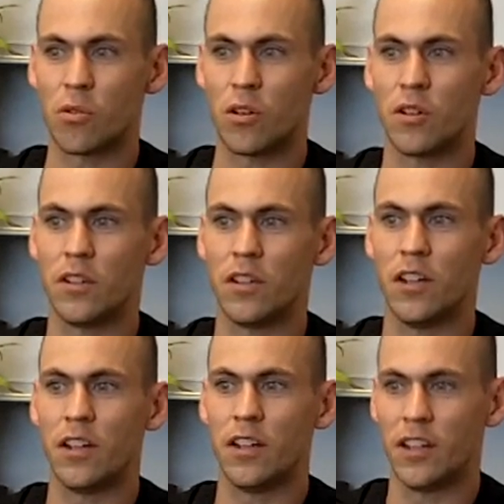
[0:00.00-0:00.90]

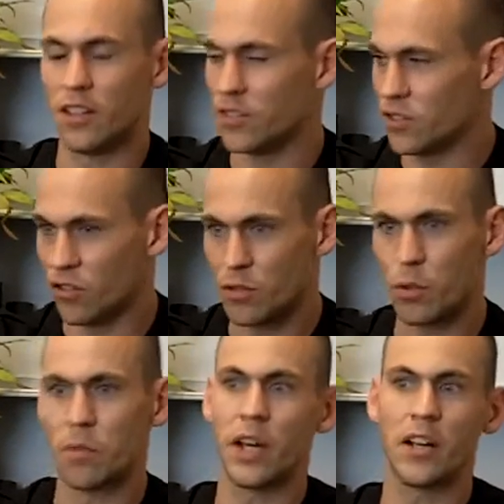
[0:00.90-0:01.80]
and so let's
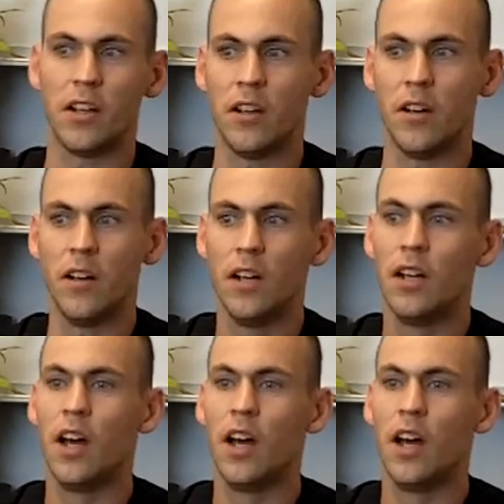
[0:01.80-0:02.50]
put them down here.